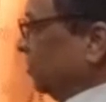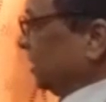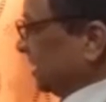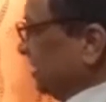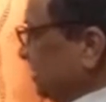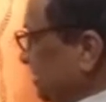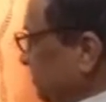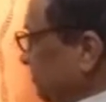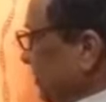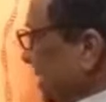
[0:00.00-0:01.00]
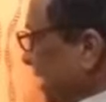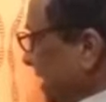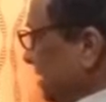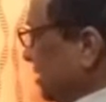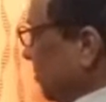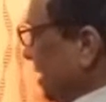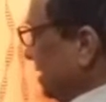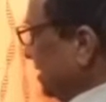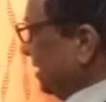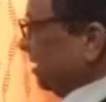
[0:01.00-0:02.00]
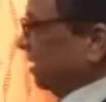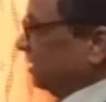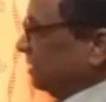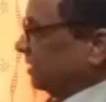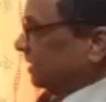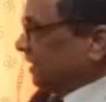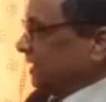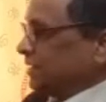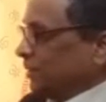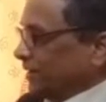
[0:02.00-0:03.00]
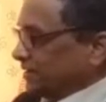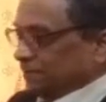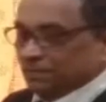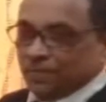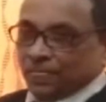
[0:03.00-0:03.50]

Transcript: metals. Actinoids are all radioactive.